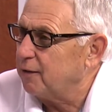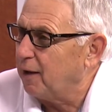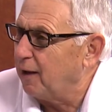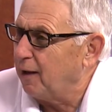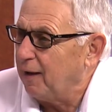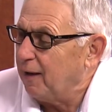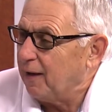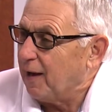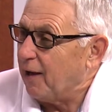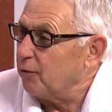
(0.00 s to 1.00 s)
I
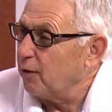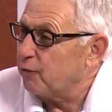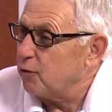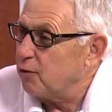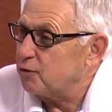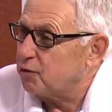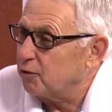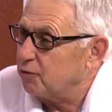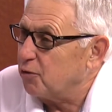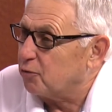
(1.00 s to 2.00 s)
don't know if you used your
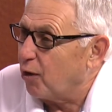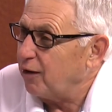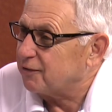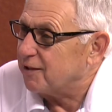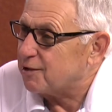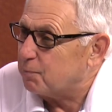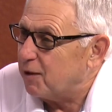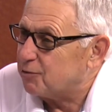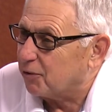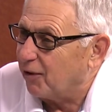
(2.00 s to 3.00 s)
Newt Rockne
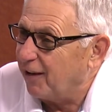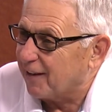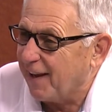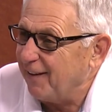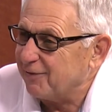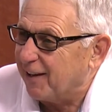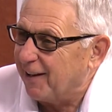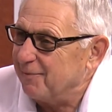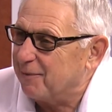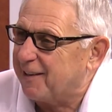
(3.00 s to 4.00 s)
speech or not at
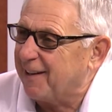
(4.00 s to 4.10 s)
halftime, but